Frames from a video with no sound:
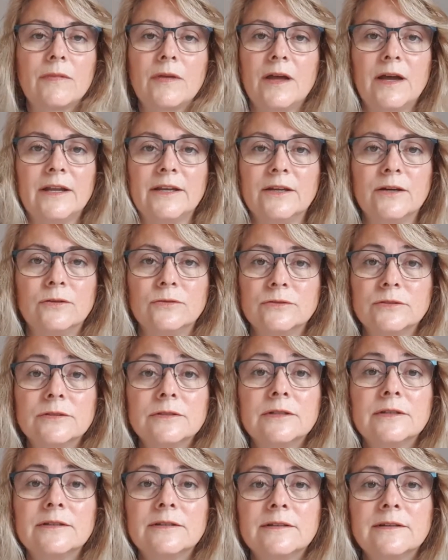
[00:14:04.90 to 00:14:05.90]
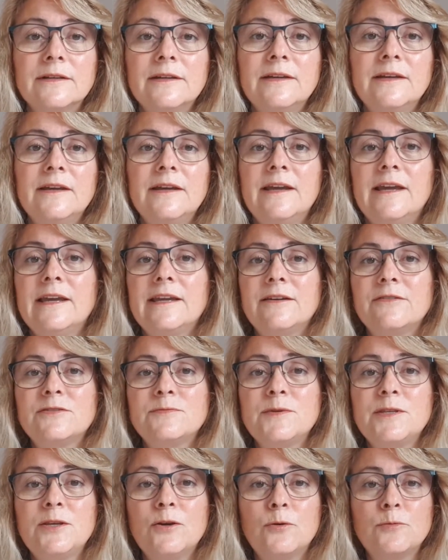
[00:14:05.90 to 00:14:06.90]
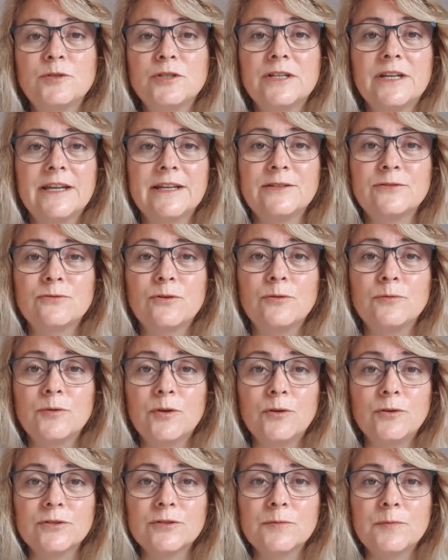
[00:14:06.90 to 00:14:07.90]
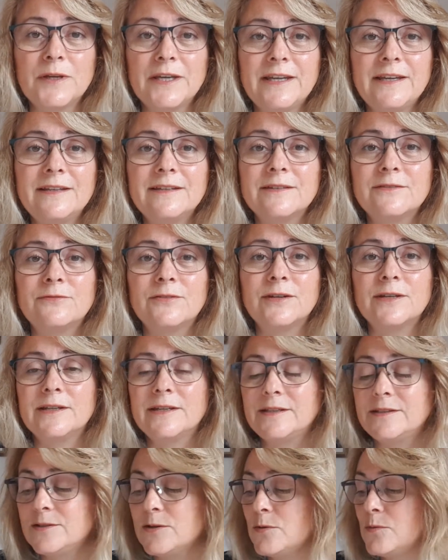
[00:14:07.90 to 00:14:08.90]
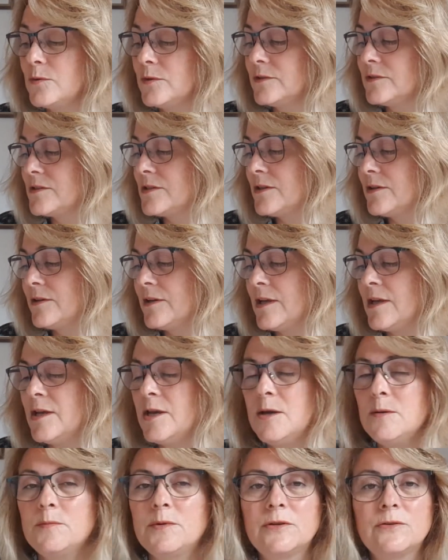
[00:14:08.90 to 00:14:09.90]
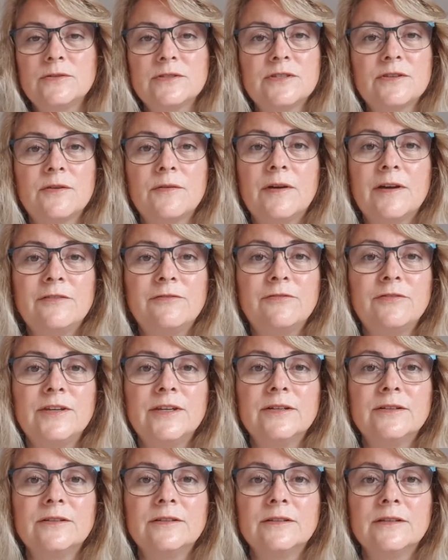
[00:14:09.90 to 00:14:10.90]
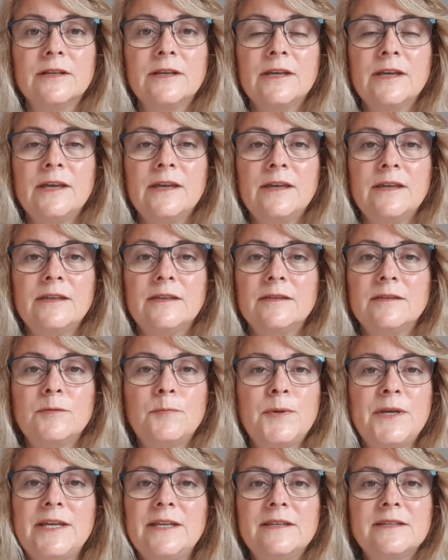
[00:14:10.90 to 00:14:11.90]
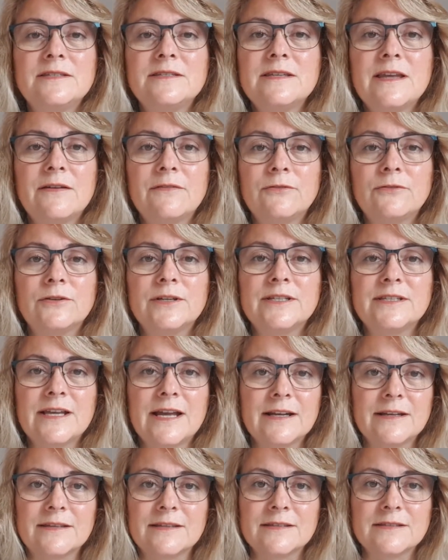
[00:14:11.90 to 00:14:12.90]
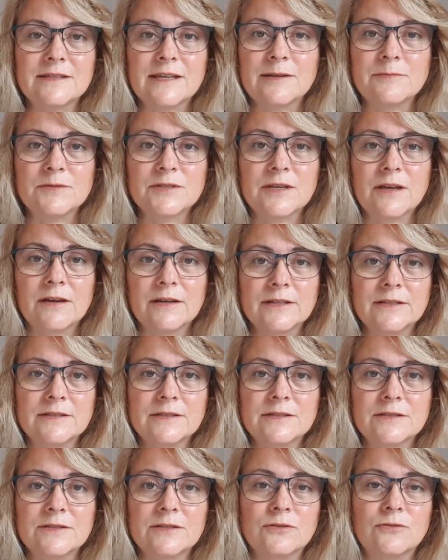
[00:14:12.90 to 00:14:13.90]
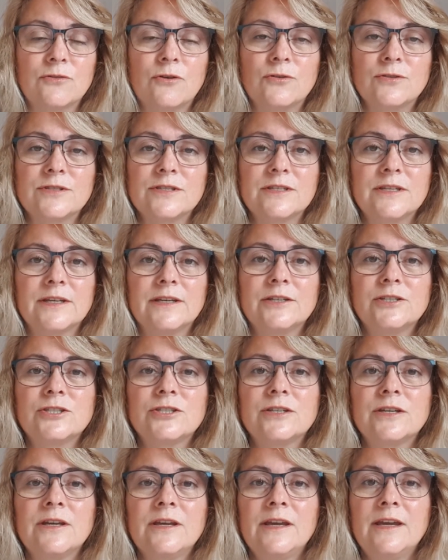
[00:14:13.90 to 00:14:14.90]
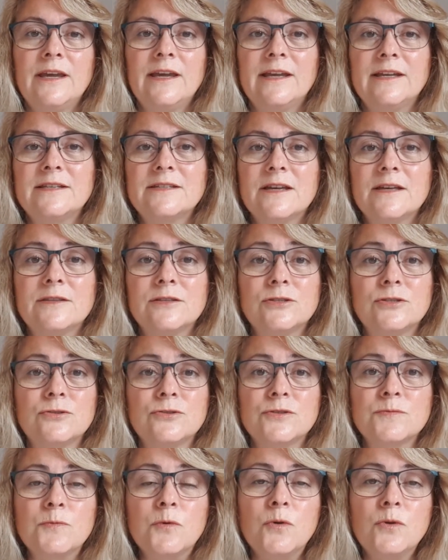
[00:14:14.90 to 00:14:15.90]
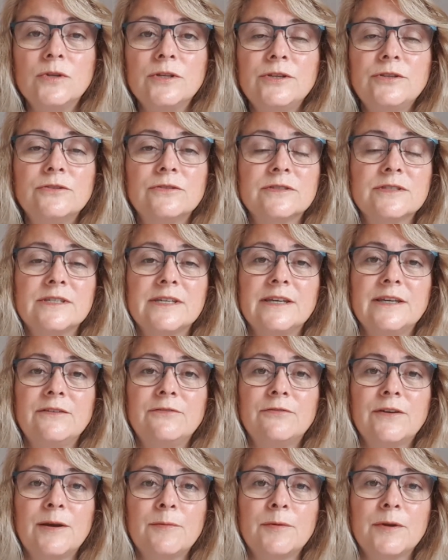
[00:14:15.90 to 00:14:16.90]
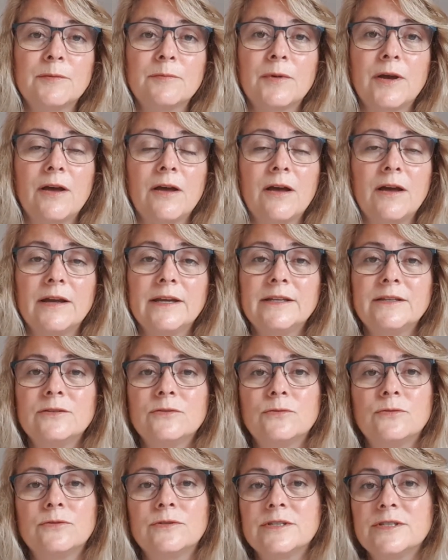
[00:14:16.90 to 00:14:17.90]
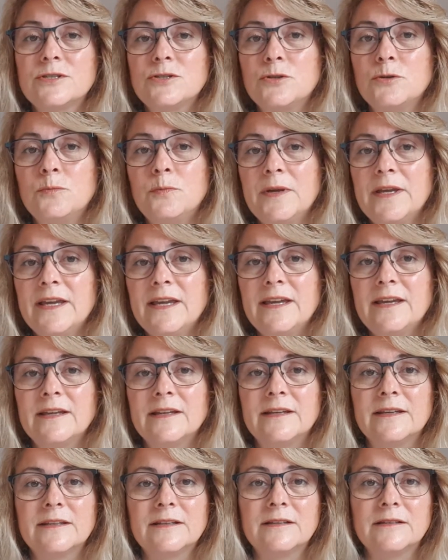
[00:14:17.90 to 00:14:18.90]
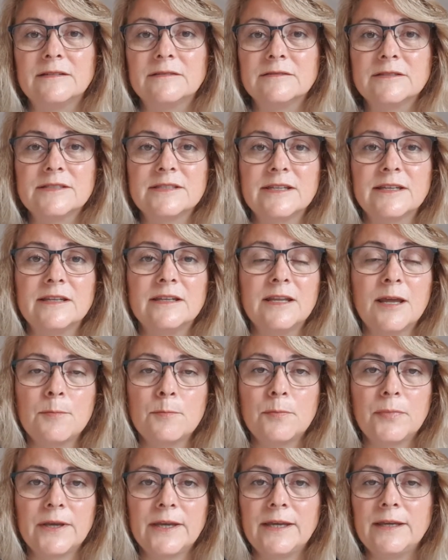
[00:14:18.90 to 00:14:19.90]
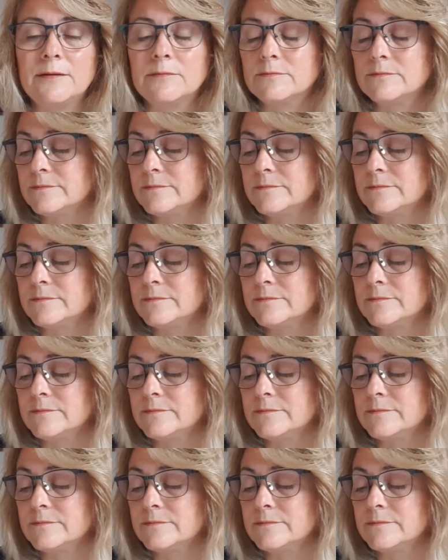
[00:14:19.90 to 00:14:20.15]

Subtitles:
I don't. It gives me the option later on not to bead if I don't want to, but also I feel the bead is never exactly the same size as the cross stitch. It's either too small and you'll see fabric behind, or it's too big and it'll sit lumpy.